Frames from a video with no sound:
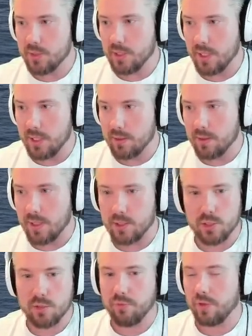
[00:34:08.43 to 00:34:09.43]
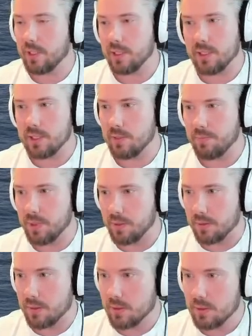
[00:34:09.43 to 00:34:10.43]
layer and just fucking
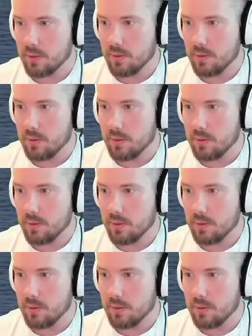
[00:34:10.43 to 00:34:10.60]
disappears.